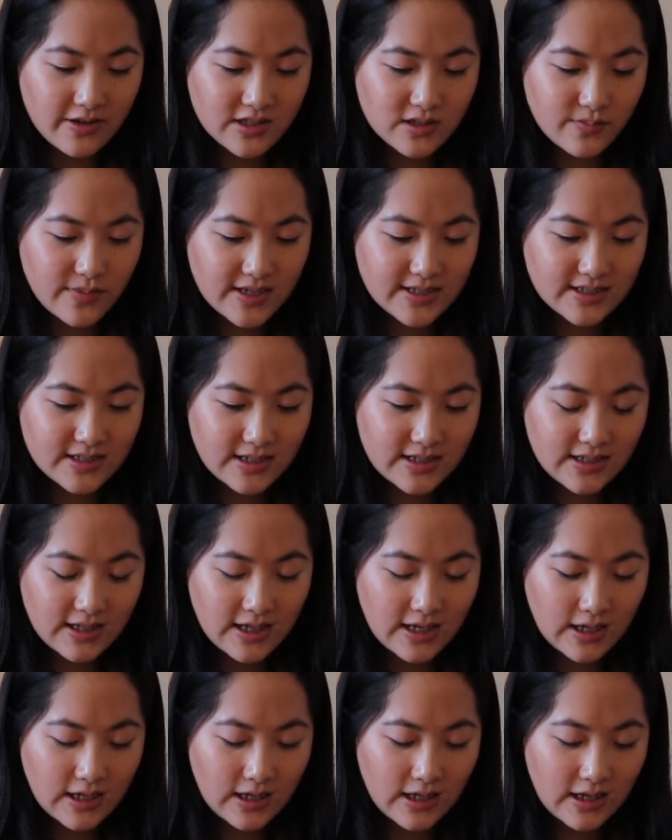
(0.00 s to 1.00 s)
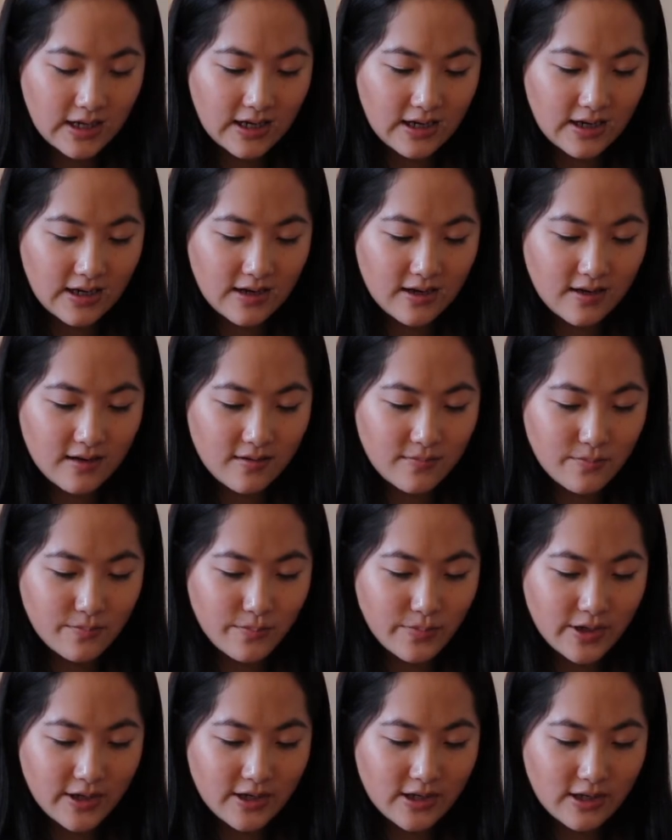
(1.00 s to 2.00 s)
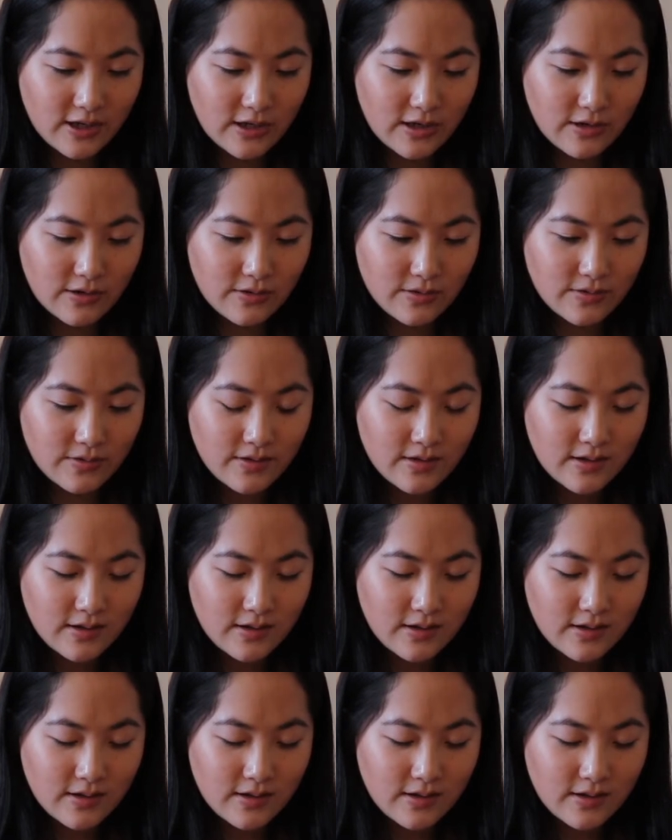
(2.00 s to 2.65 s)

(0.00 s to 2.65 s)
as best I can, but you know,